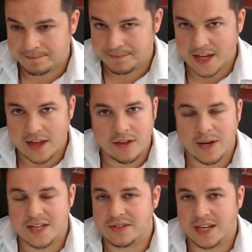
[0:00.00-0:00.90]

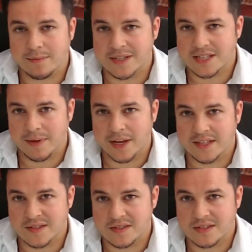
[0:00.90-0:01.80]
Otherwise, you can mess up any
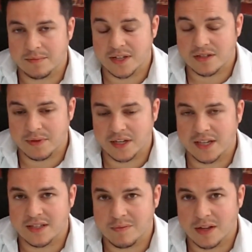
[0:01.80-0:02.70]
system. That should be
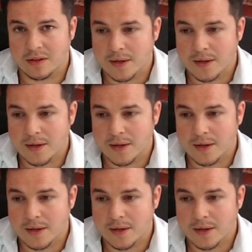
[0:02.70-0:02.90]
clear as well.